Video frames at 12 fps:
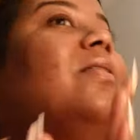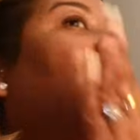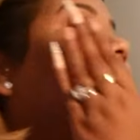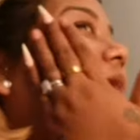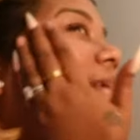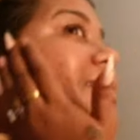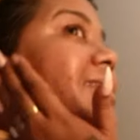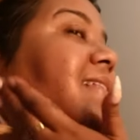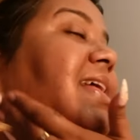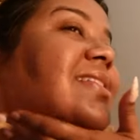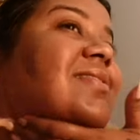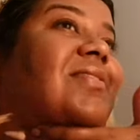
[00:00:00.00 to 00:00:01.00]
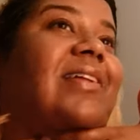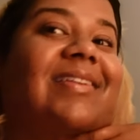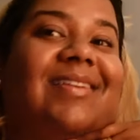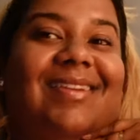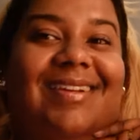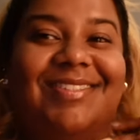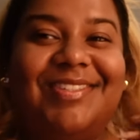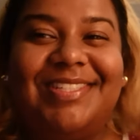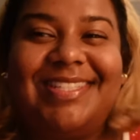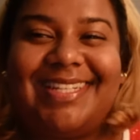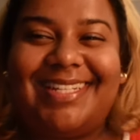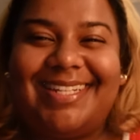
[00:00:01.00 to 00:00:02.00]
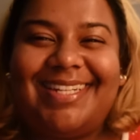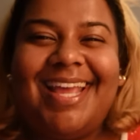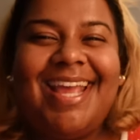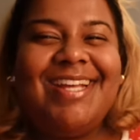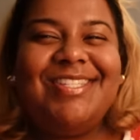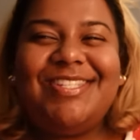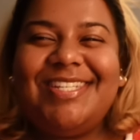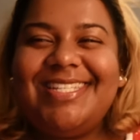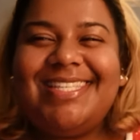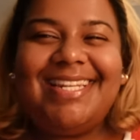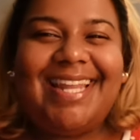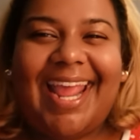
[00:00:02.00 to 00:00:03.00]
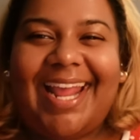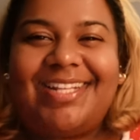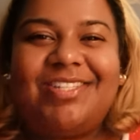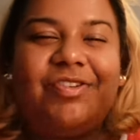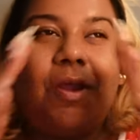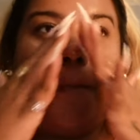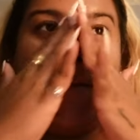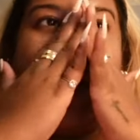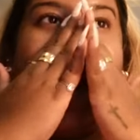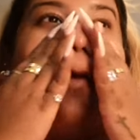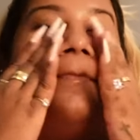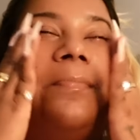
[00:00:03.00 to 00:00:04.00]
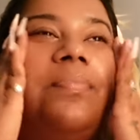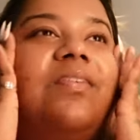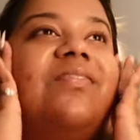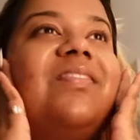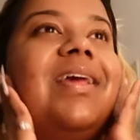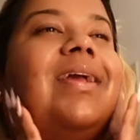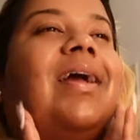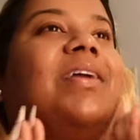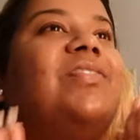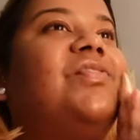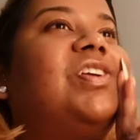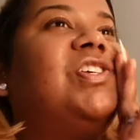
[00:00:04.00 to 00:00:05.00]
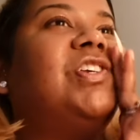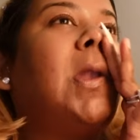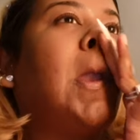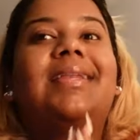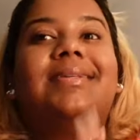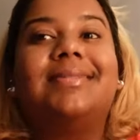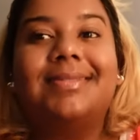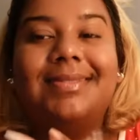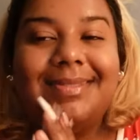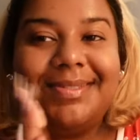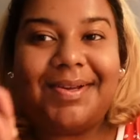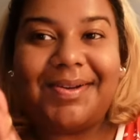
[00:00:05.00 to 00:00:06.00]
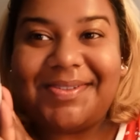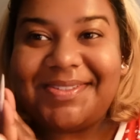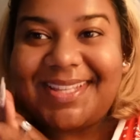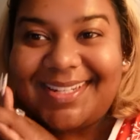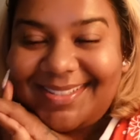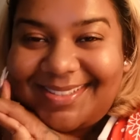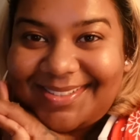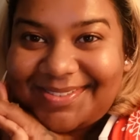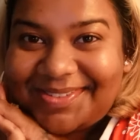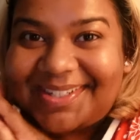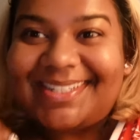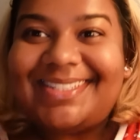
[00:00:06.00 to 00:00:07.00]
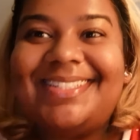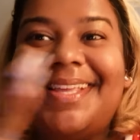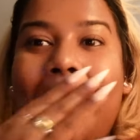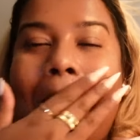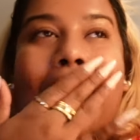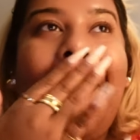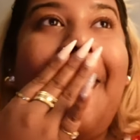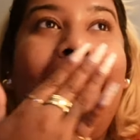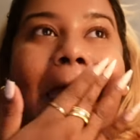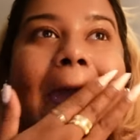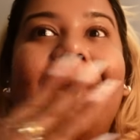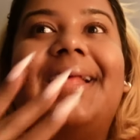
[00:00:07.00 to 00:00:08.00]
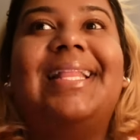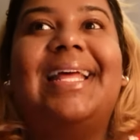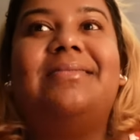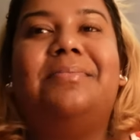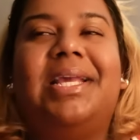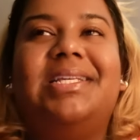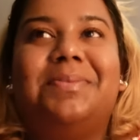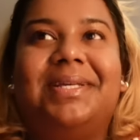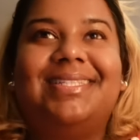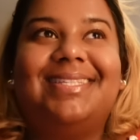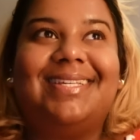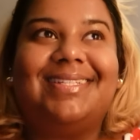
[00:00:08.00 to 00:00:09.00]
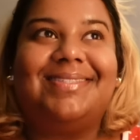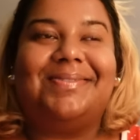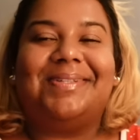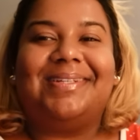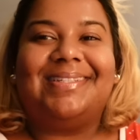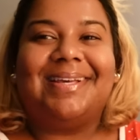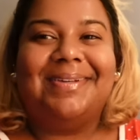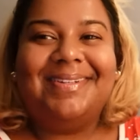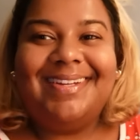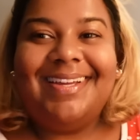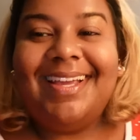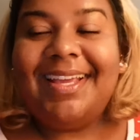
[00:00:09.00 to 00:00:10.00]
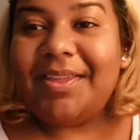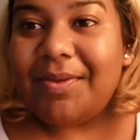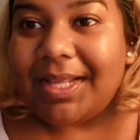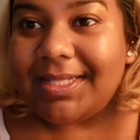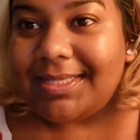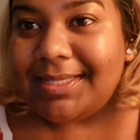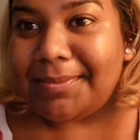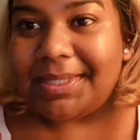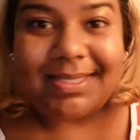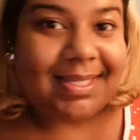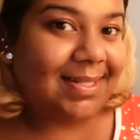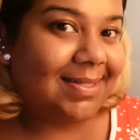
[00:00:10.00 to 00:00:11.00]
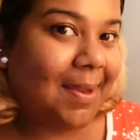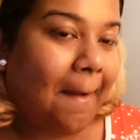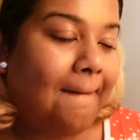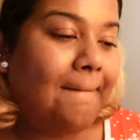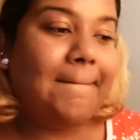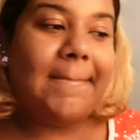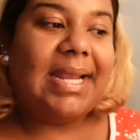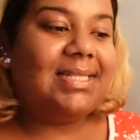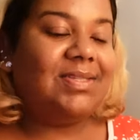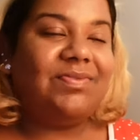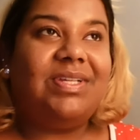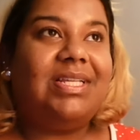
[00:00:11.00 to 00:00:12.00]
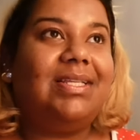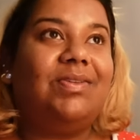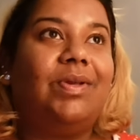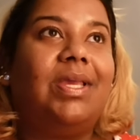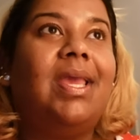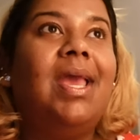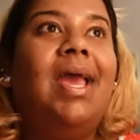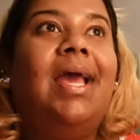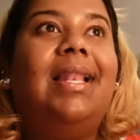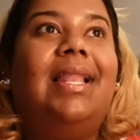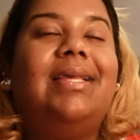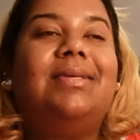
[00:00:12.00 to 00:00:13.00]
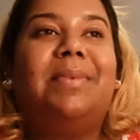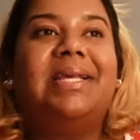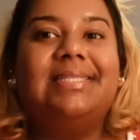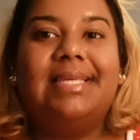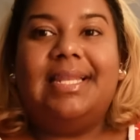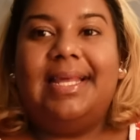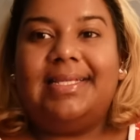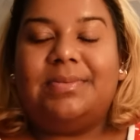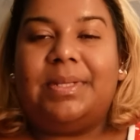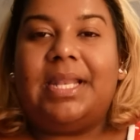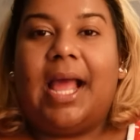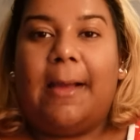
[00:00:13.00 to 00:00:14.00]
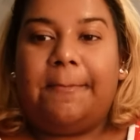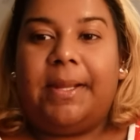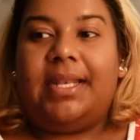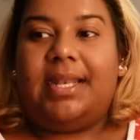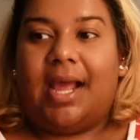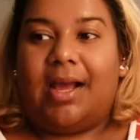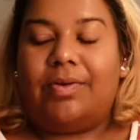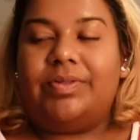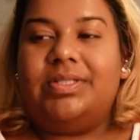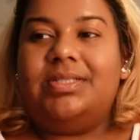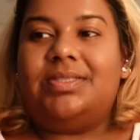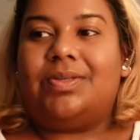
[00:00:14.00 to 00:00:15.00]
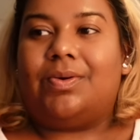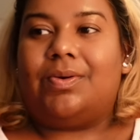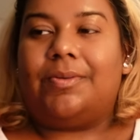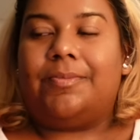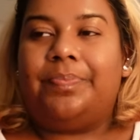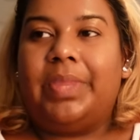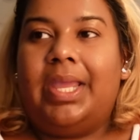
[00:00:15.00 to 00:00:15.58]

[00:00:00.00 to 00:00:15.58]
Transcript: Oh yes, that's all I need. I just needed just an extra pump of, like, hydration. That is, oh, that is so nice. That makes my skin so nice. You can see my skin. It's really doing, like, my skin has been up and down. So